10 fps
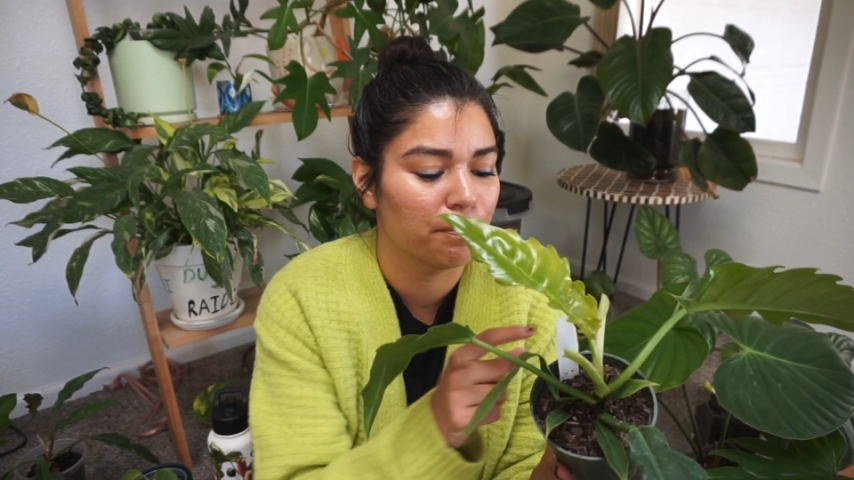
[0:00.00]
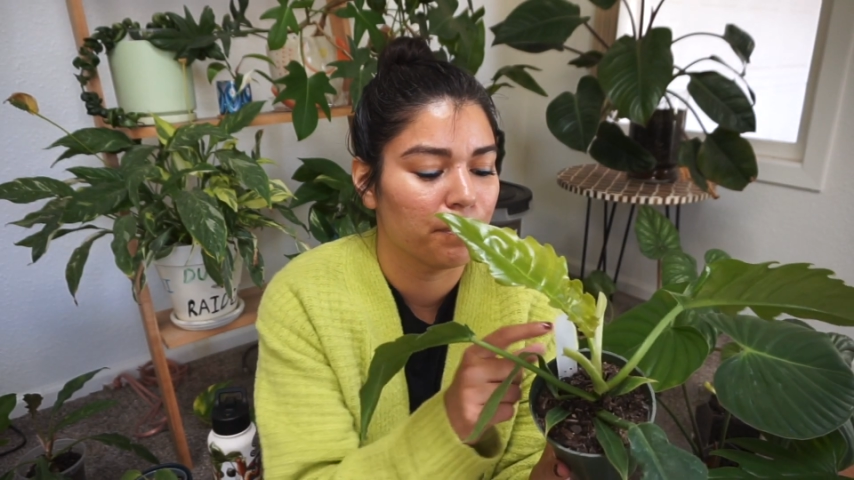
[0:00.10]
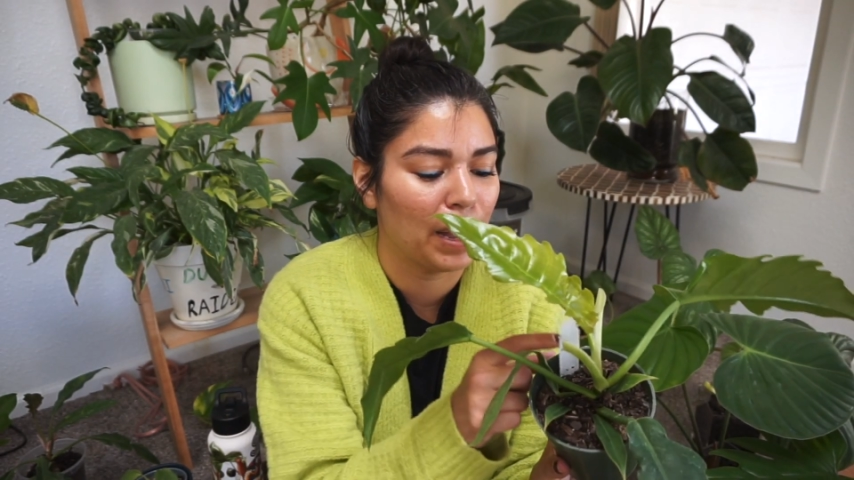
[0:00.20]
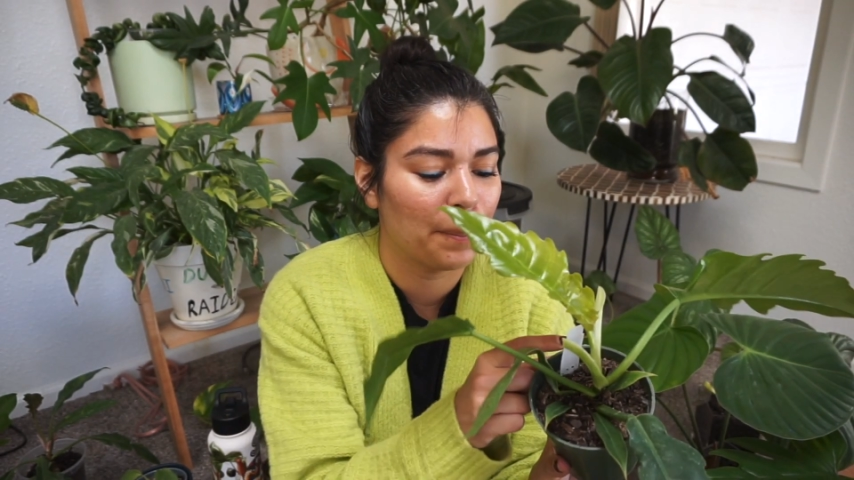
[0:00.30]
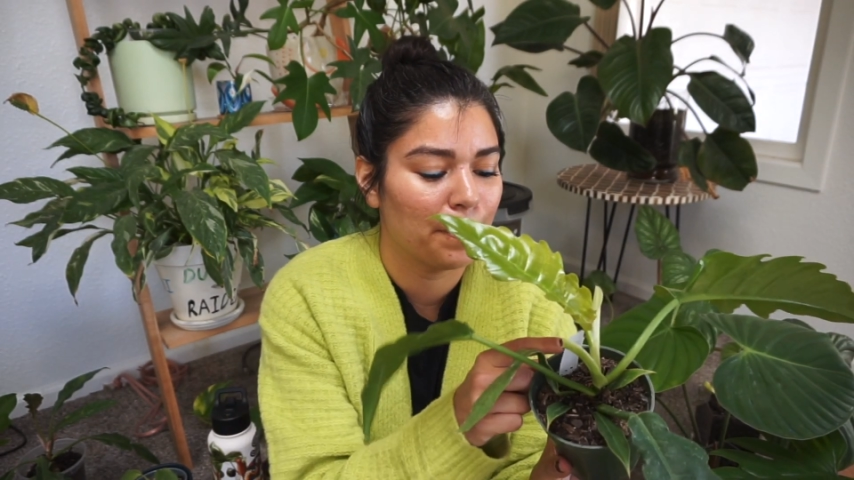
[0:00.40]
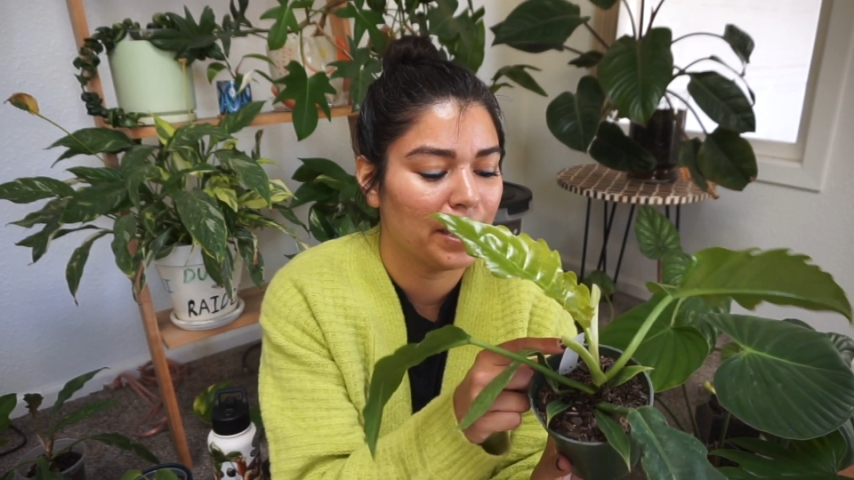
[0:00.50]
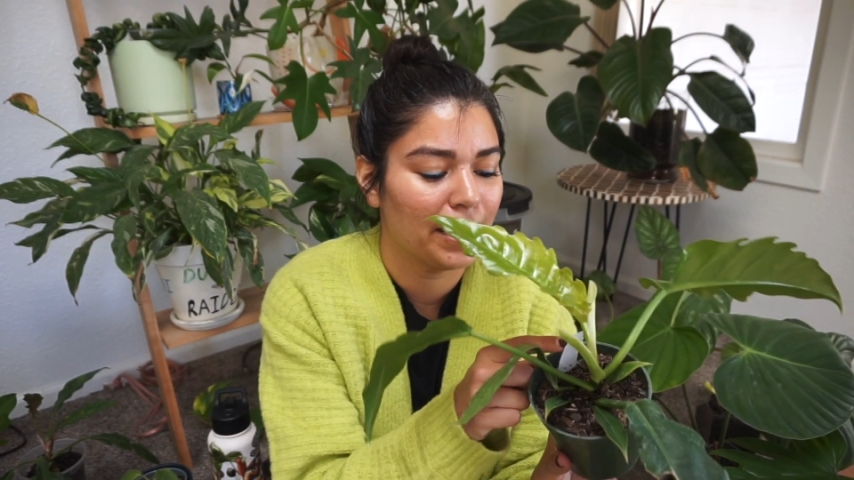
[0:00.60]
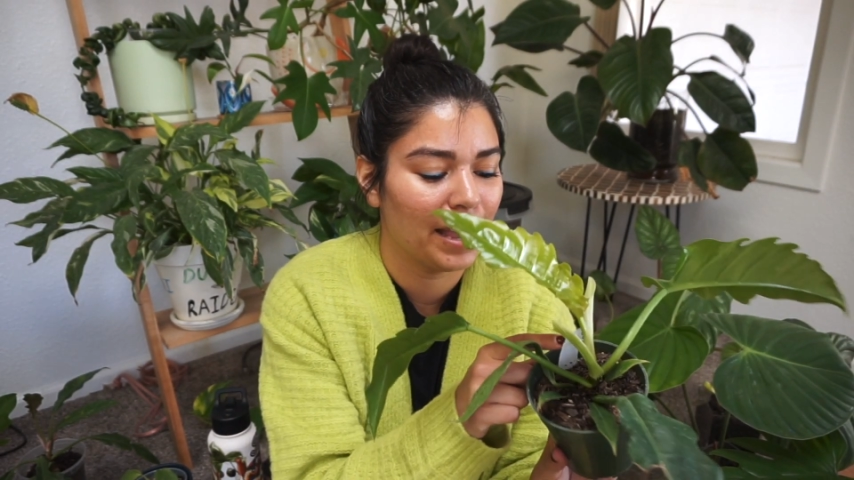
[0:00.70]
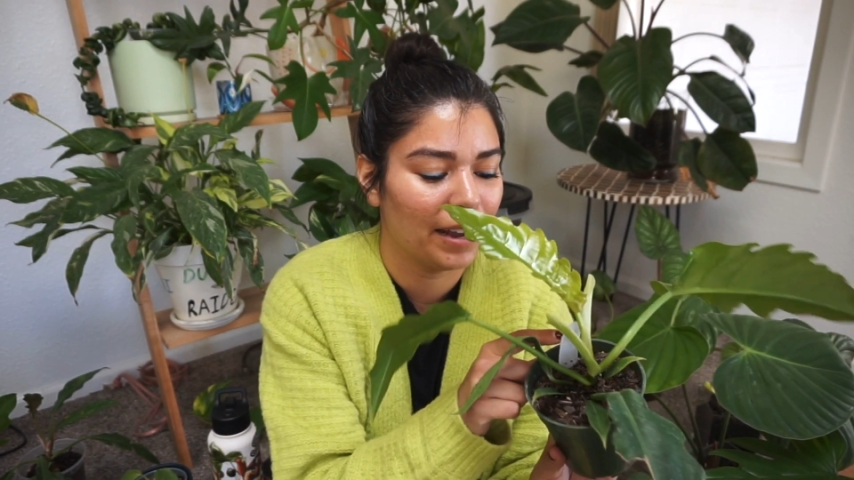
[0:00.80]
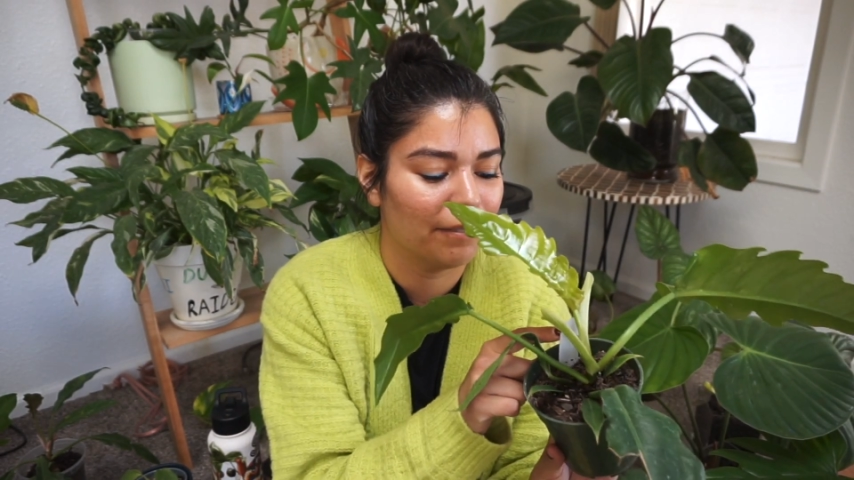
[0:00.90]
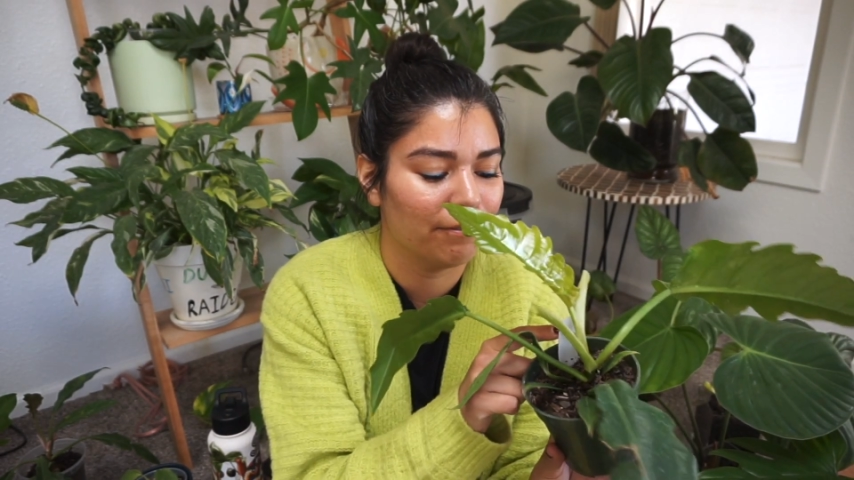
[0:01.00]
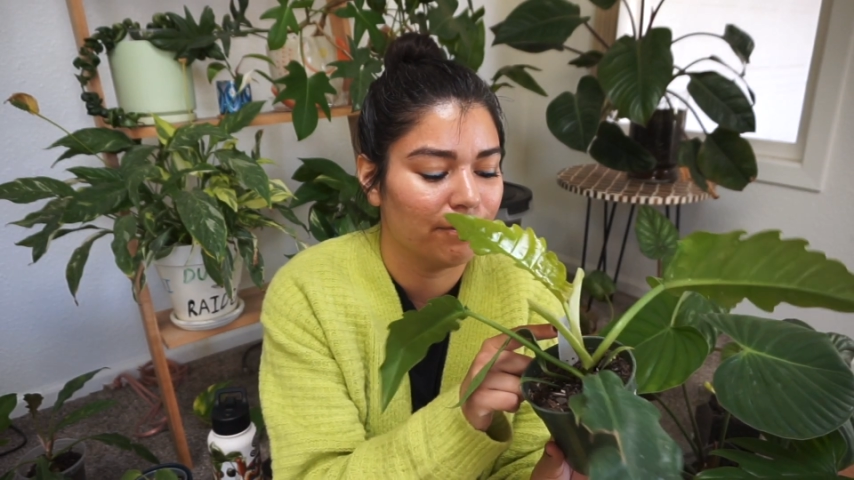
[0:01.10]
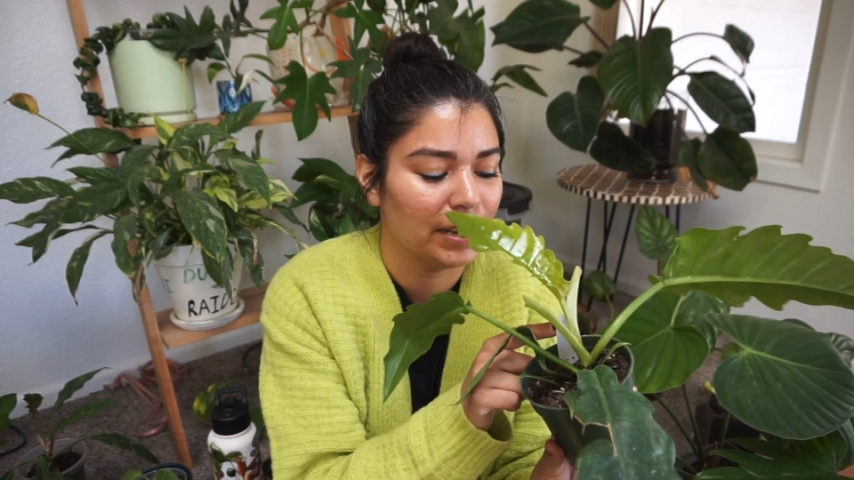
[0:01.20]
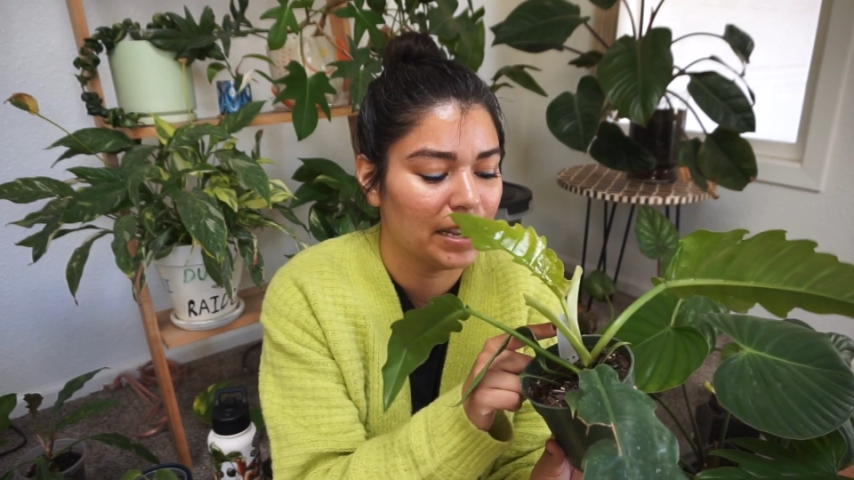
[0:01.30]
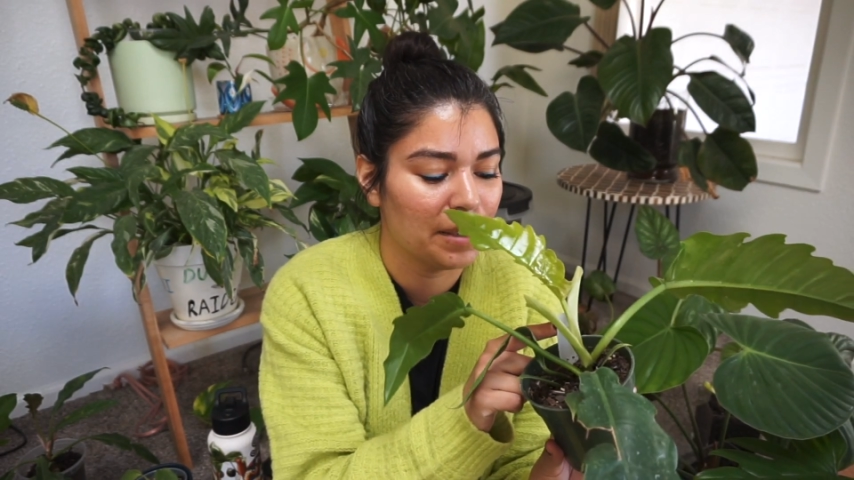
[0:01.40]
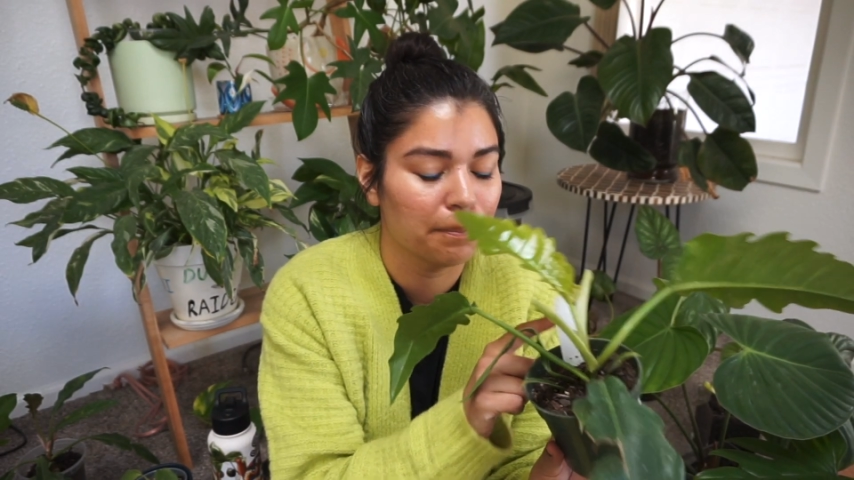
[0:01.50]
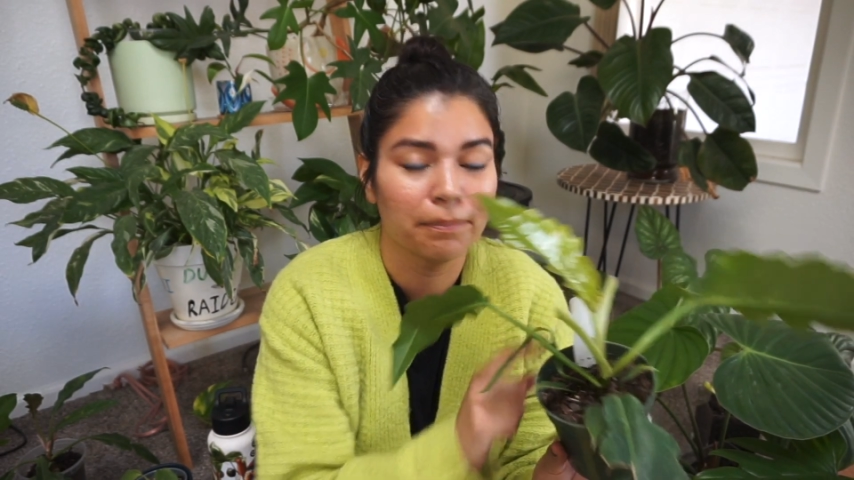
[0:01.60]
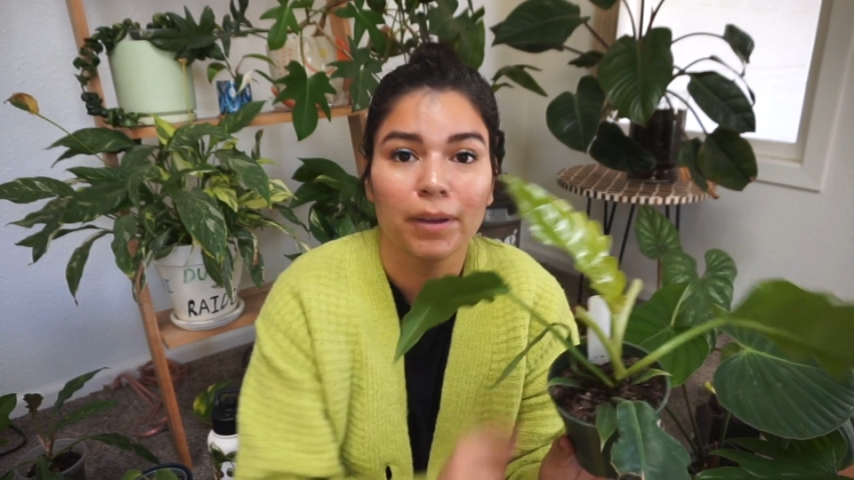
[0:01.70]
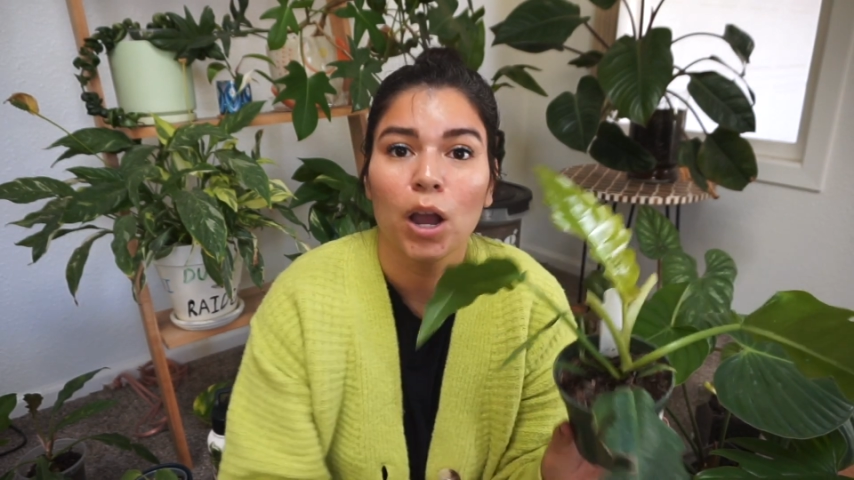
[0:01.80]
Bipinnatifidum